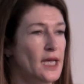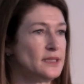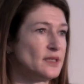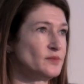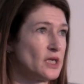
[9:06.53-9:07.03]

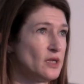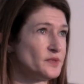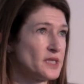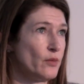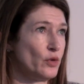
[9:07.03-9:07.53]
And
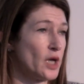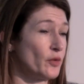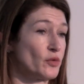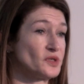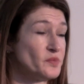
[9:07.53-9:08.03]
sometimes that will
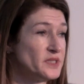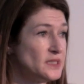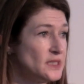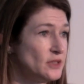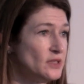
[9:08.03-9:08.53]
go across
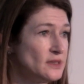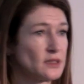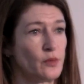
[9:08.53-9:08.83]
business units.